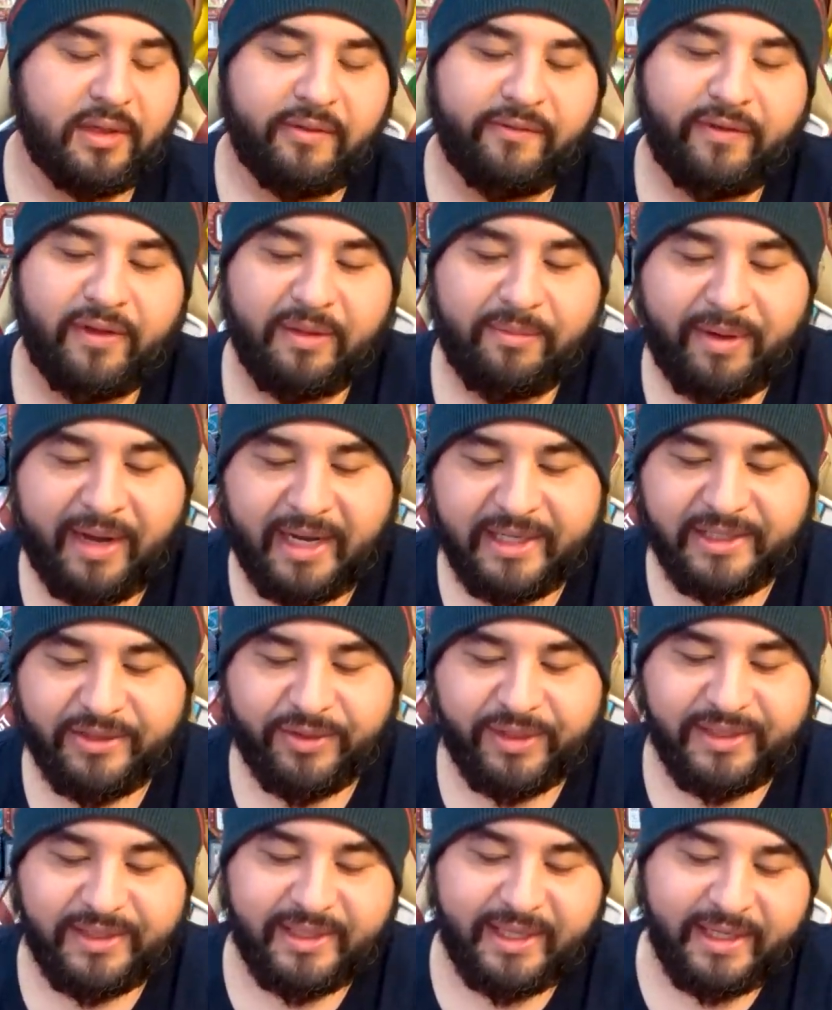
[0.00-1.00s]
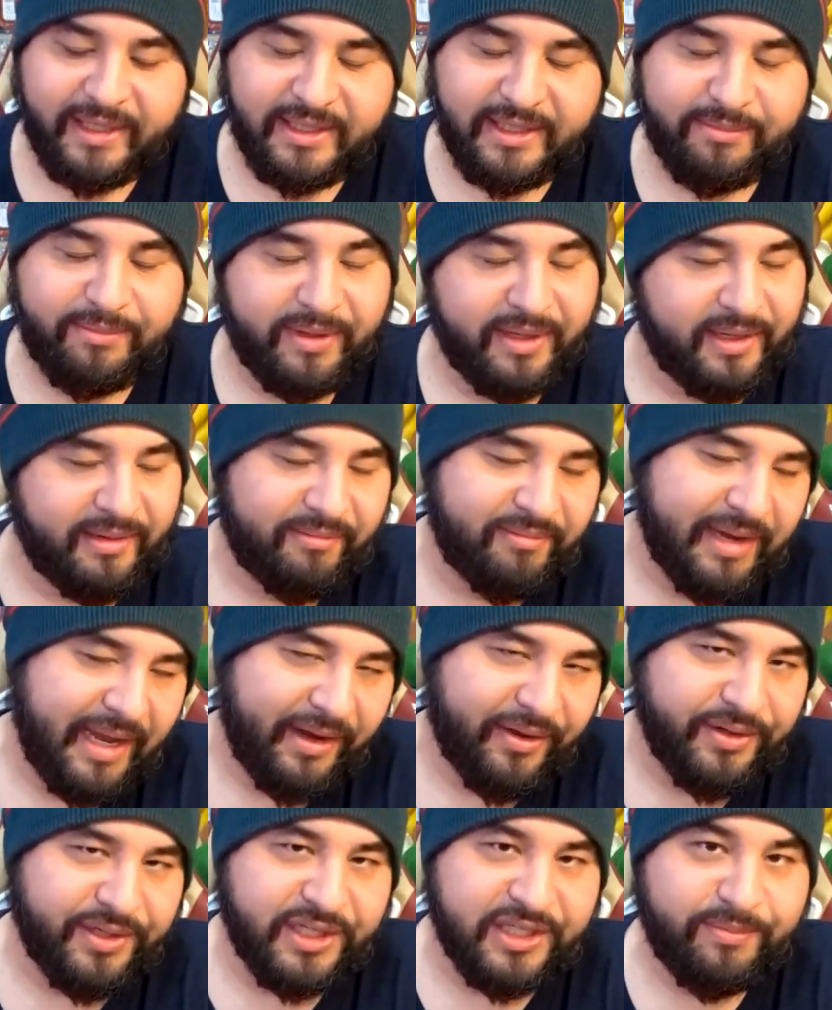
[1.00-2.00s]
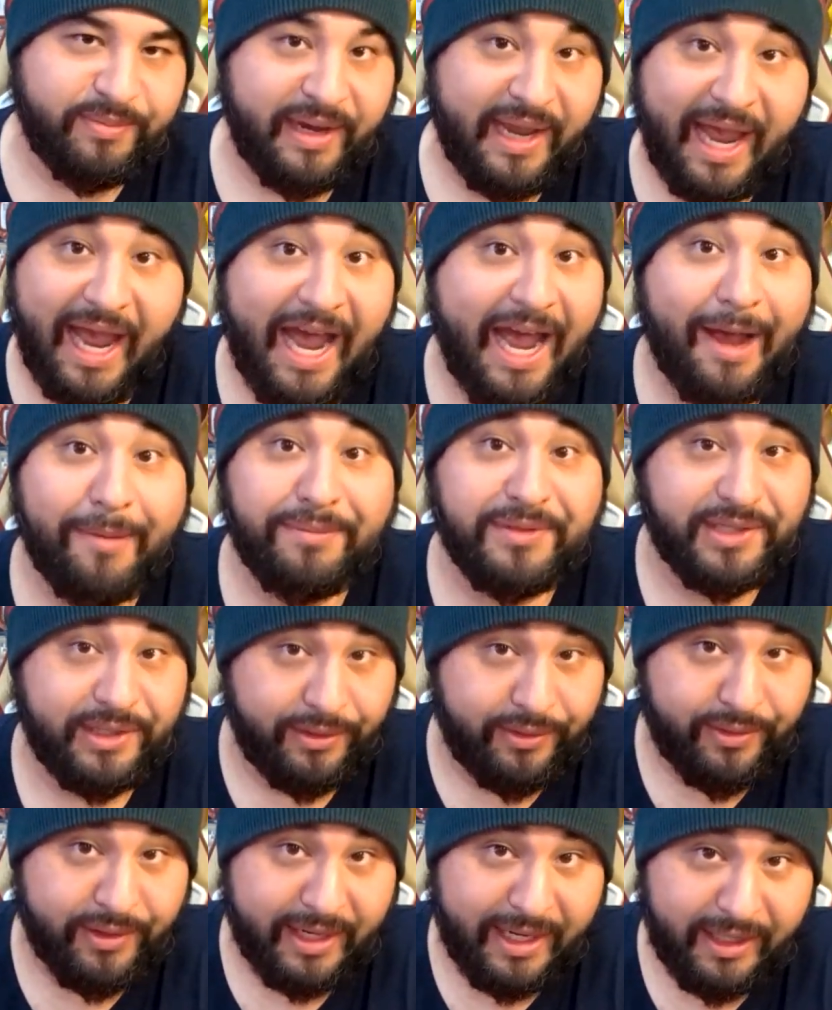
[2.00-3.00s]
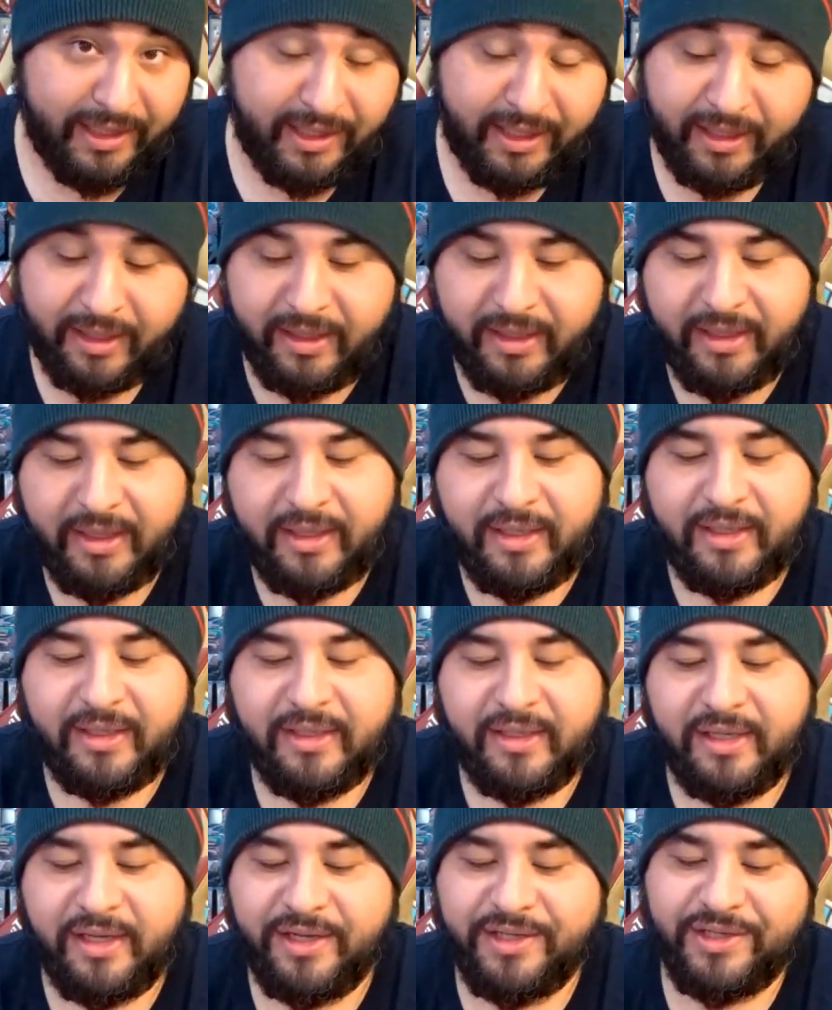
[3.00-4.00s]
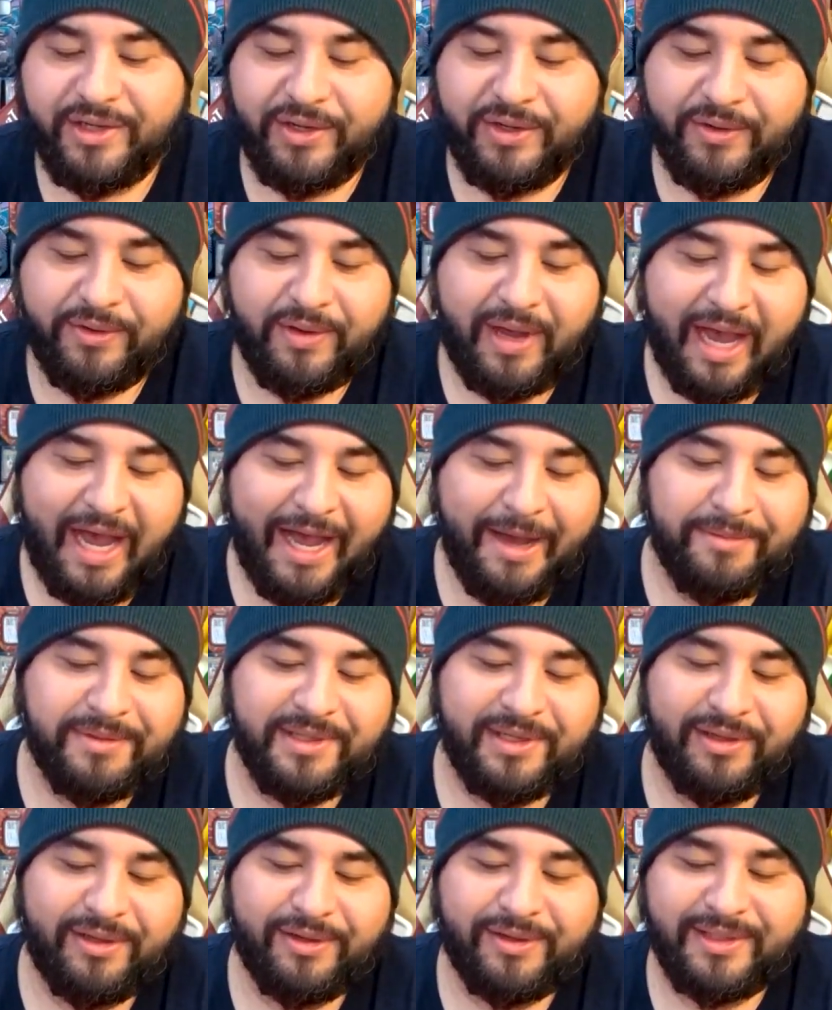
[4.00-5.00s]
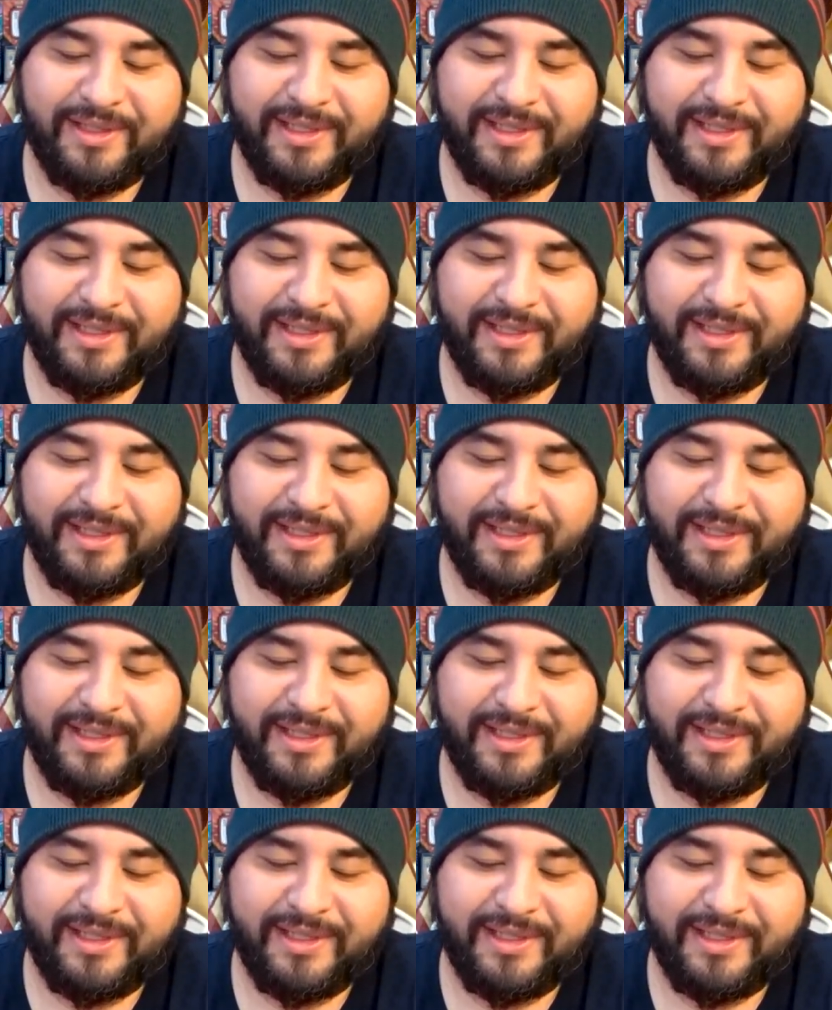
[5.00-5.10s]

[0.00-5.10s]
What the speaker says: for the past 3 sets, but that could just be absolute luck. So absolute